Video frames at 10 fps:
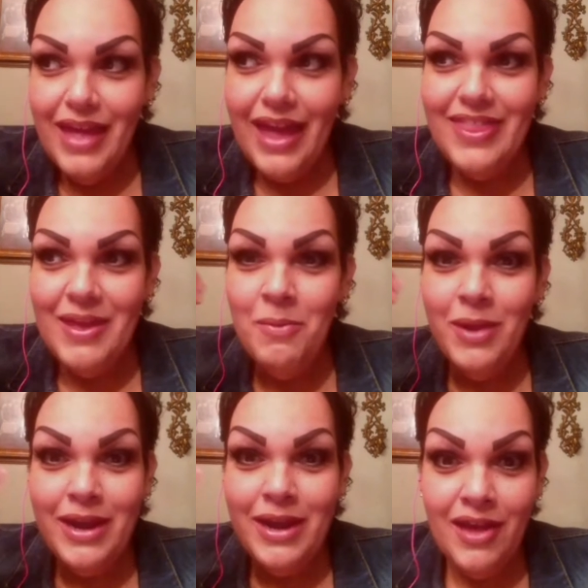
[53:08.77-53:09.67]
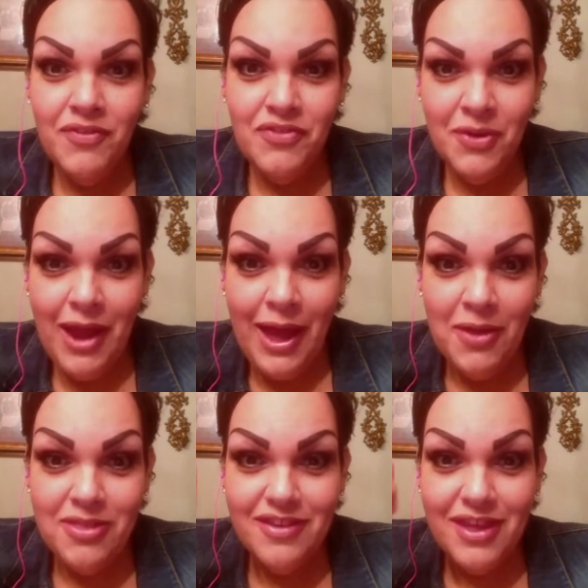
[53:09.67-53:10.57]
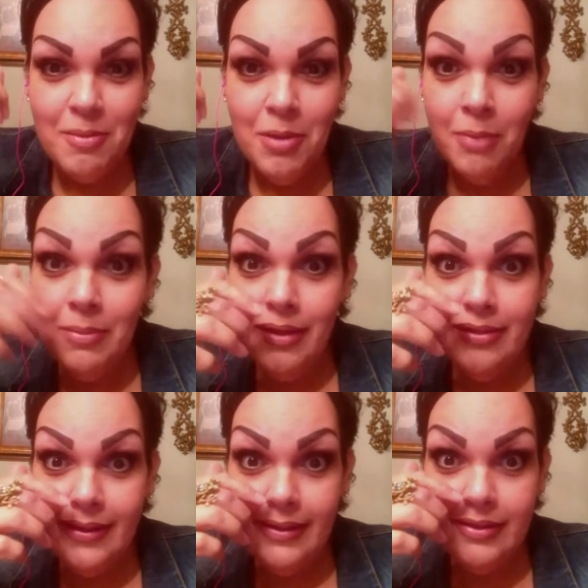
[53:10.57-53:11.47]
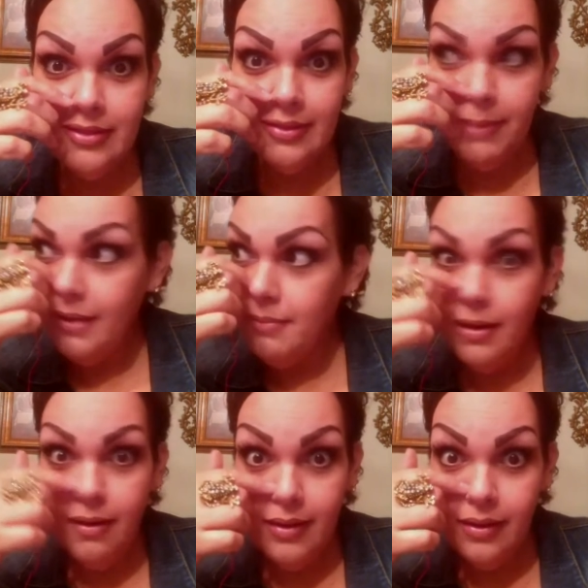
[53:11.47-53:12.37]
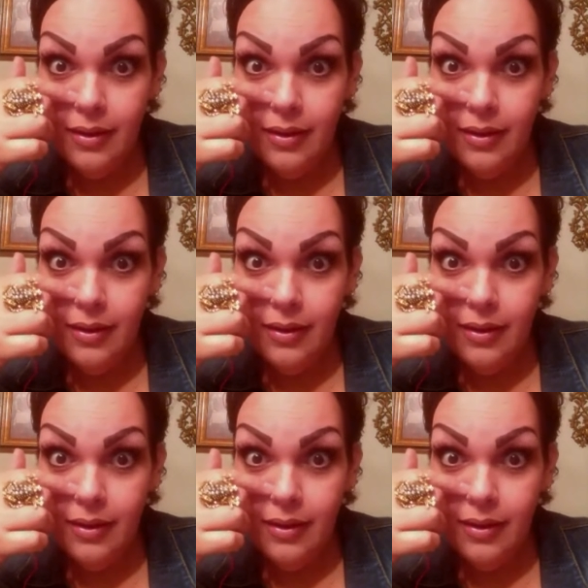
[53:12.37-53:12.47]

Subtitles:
and then when I left her house to come home, I was like, it's in the back of my car.